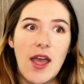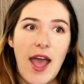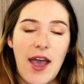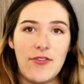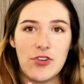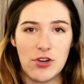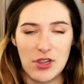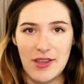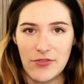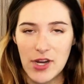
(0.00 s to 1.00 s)
after
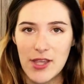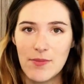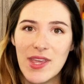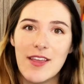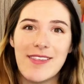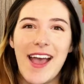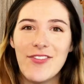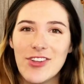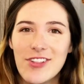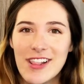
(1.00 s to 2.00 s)
delivery, because
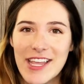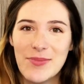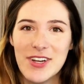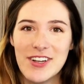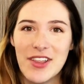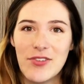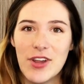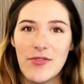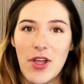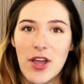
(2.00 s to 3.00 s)
after the labor and
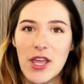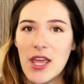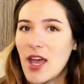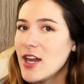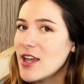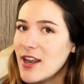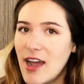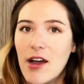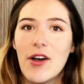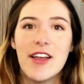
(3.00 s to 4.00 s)
delivery vlog, it kind of cut
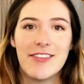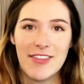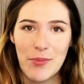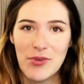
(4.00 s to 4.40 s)
out. I stopped